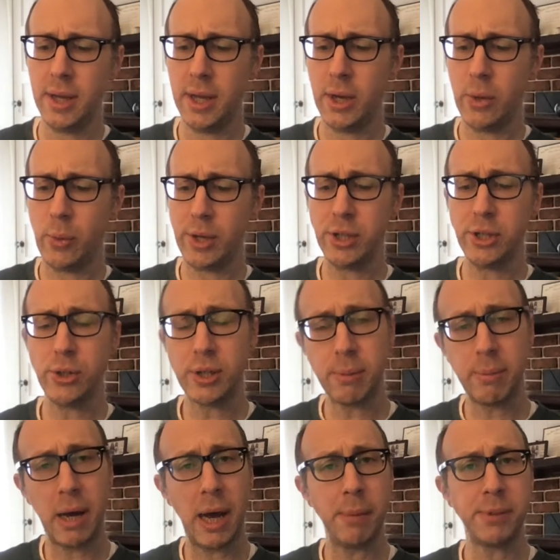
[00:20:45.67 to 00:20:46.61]
we can do
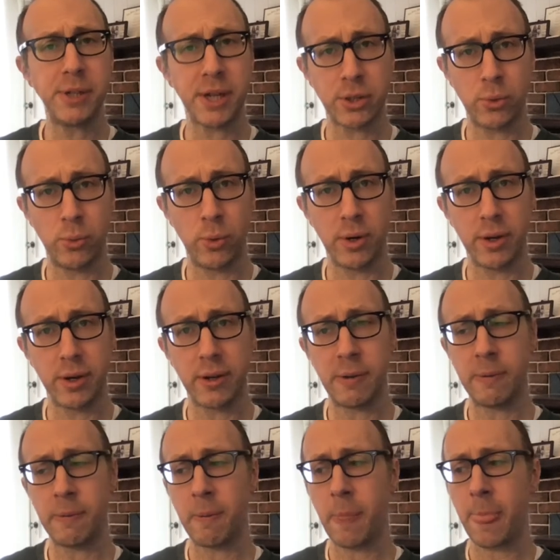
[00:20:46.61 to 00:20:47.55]
some object work,
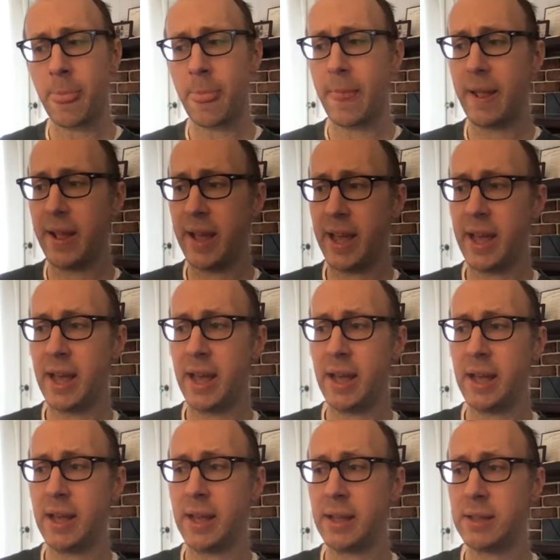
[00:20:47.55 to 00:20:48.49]

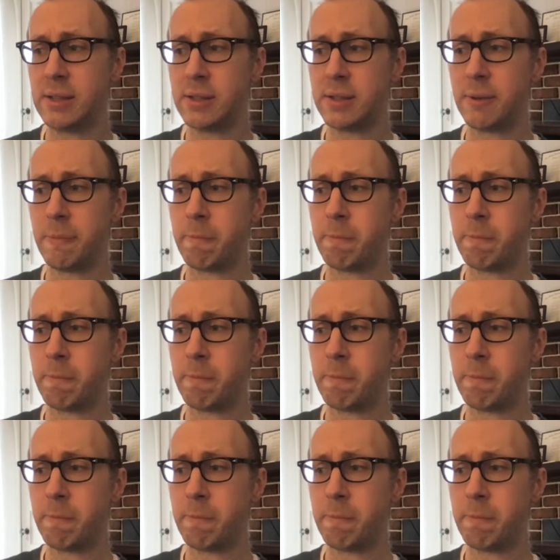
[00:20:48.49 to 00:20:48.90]
and